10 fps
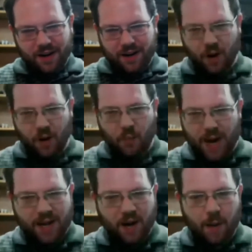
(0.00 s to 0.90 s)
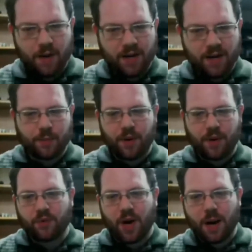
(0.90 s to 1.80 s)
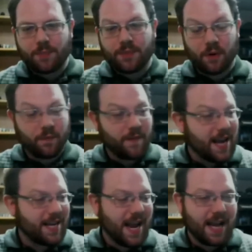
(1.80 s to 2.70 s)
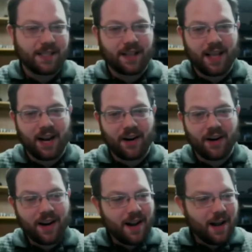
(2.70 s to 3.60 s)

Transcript: you know, waiting to hop in if somebody drops. So fantastic there.